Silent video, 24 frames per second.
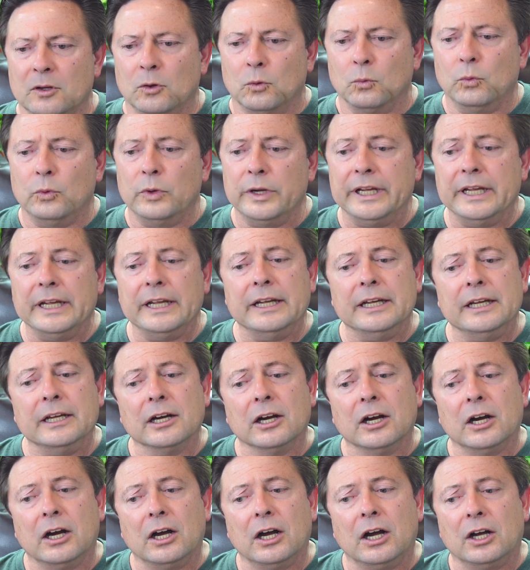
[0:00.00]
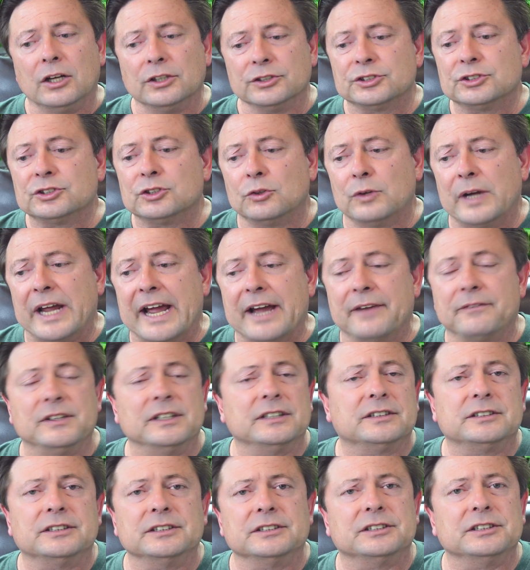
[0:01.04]
We also have
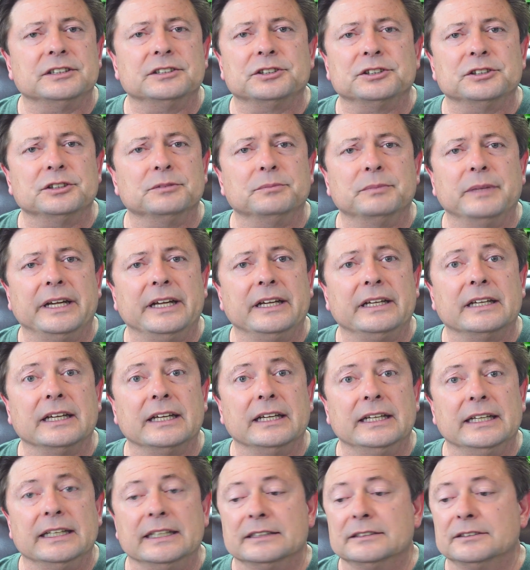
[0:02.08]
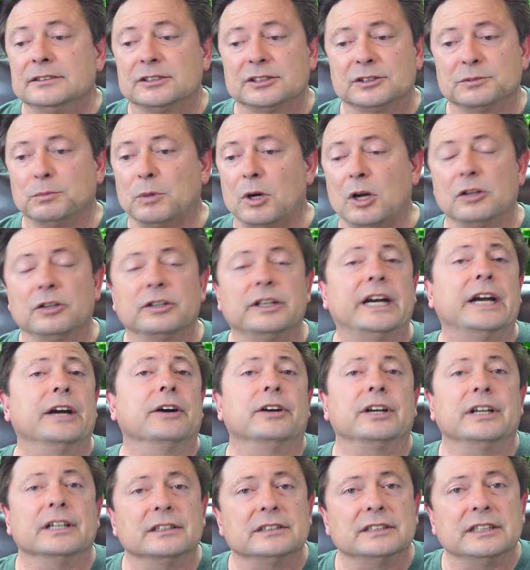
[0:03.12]
this decision to make in smaller
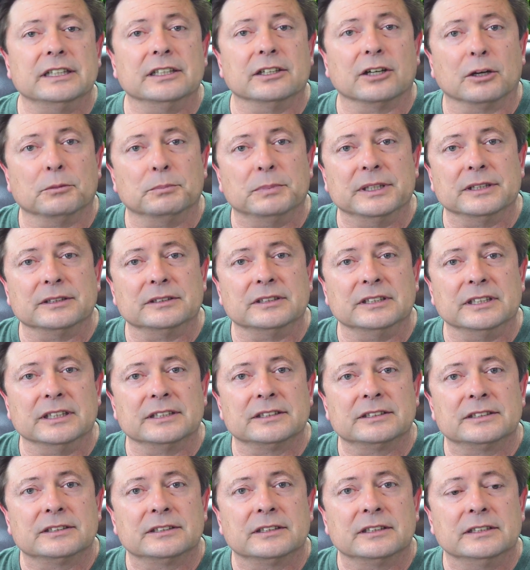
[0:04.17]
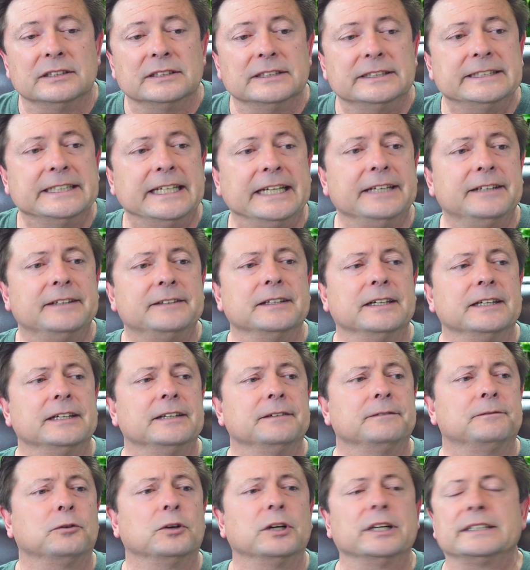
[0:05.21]
areas in our business. Take,
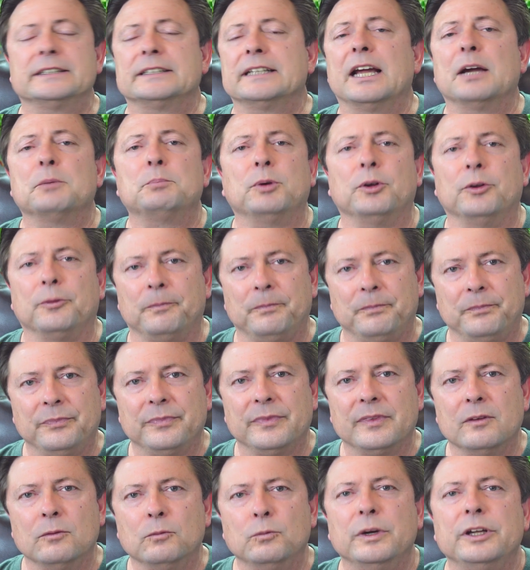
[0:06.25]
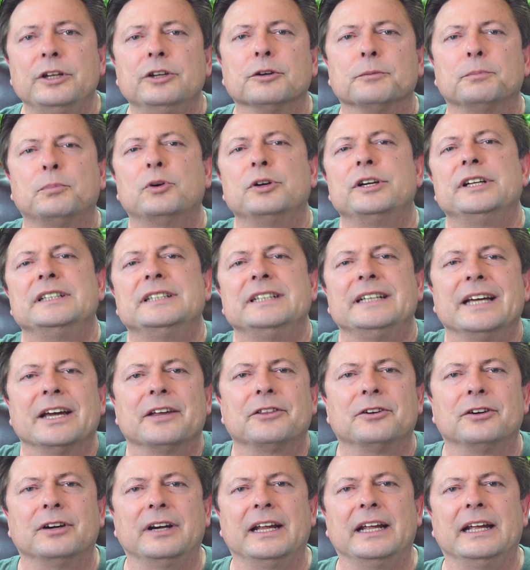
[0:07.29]
for example, when you're putting
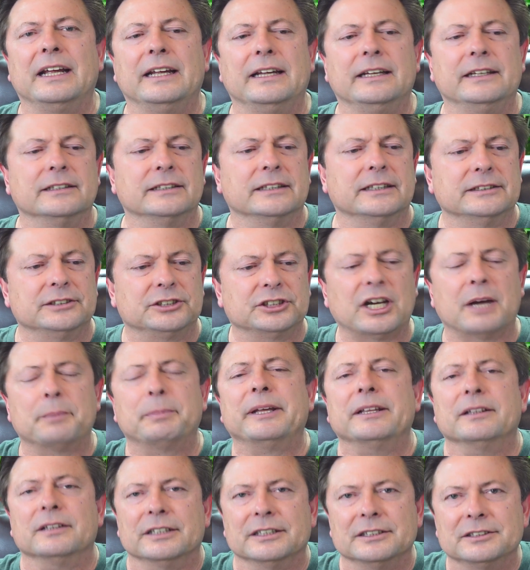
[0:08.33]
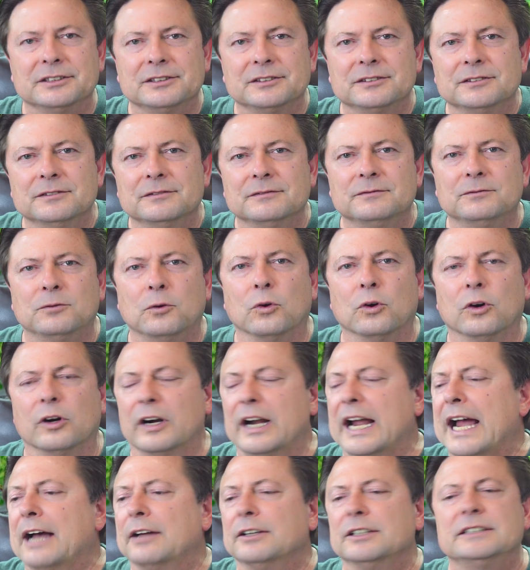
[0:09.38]
together a shopping list for
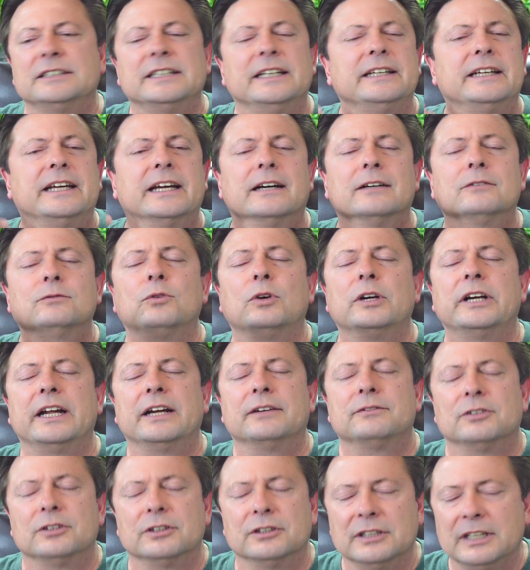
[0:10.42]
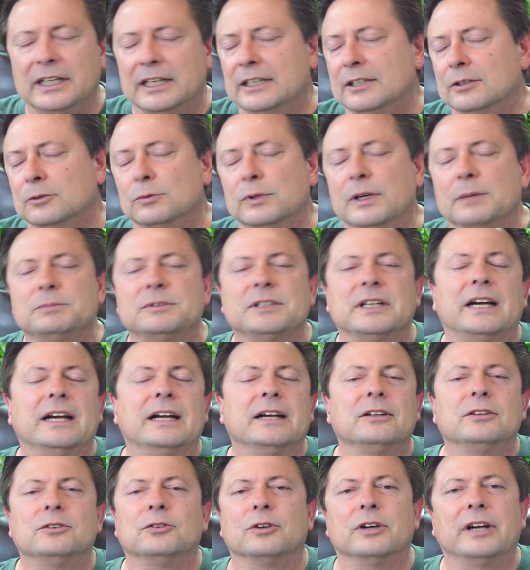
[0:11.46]
how to take care of whatever
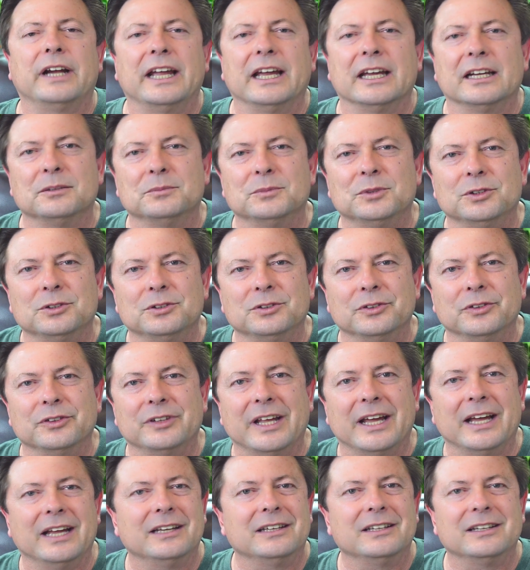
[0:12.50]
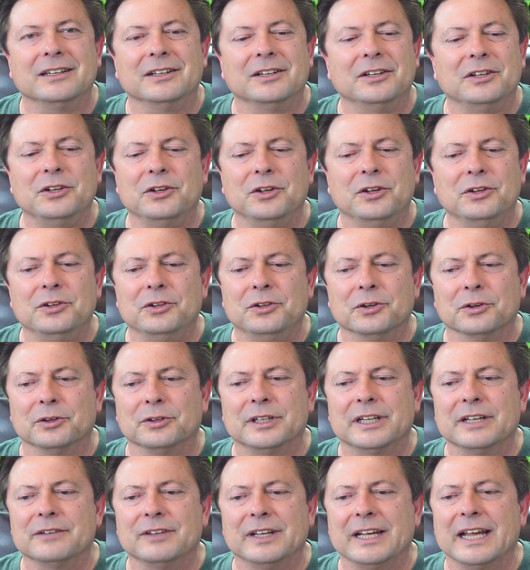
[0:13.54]
reptile or animal that you're
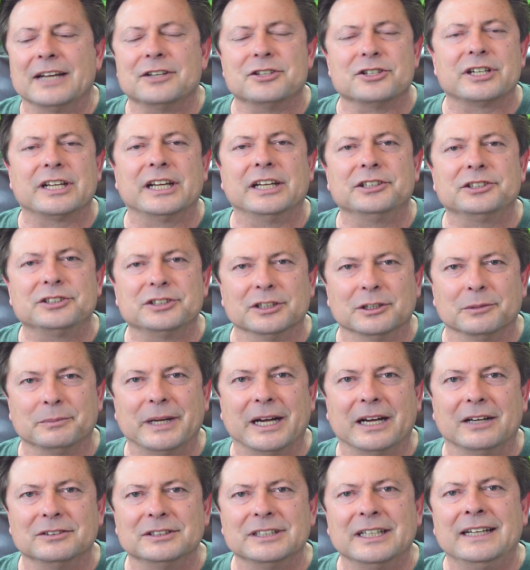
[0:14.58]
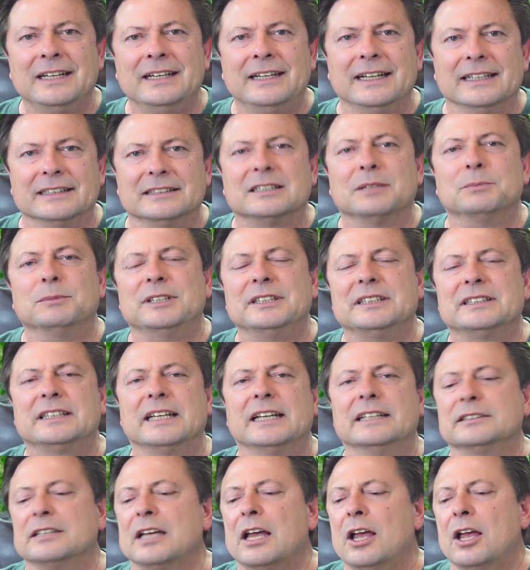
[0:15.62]
giving education about, and somebody
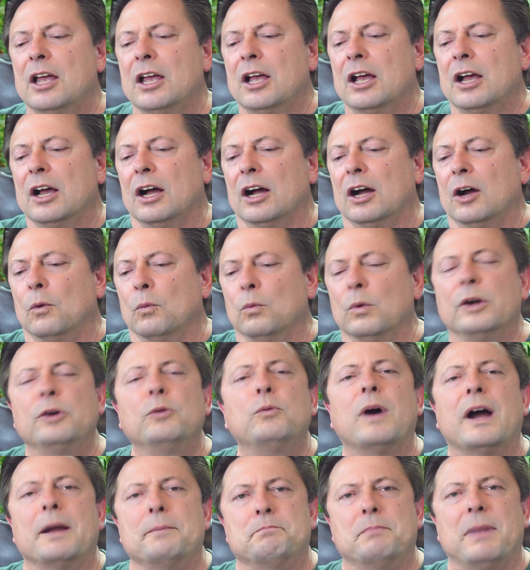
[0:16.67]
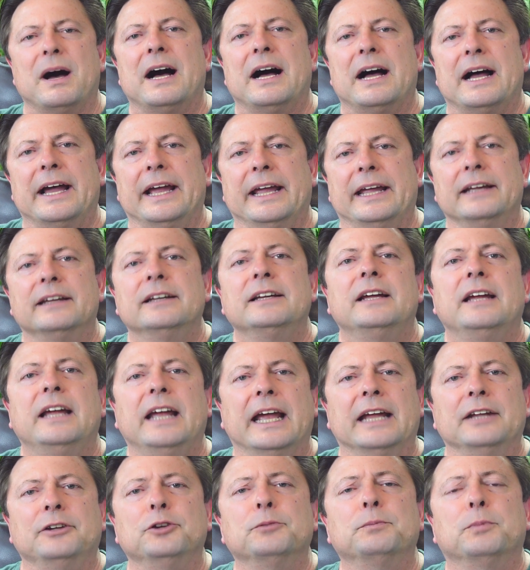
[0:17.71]
says, what do I buy?
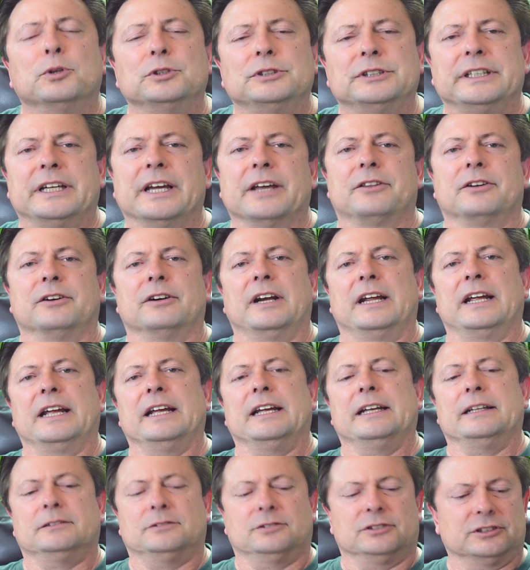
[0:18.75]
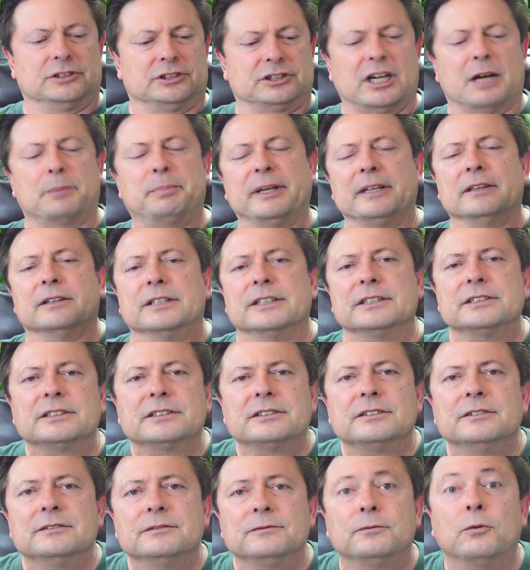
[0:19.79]
And you put together a shopping
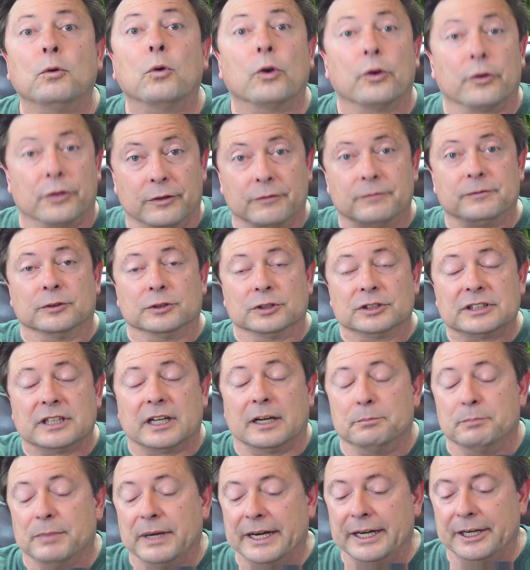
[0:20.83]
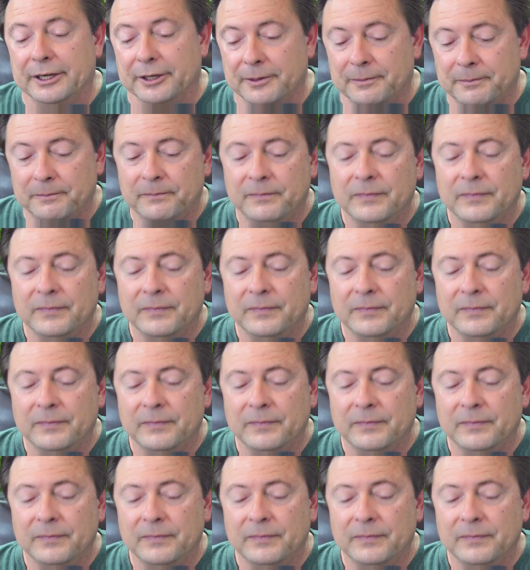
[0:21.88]
list for the first-time buyer.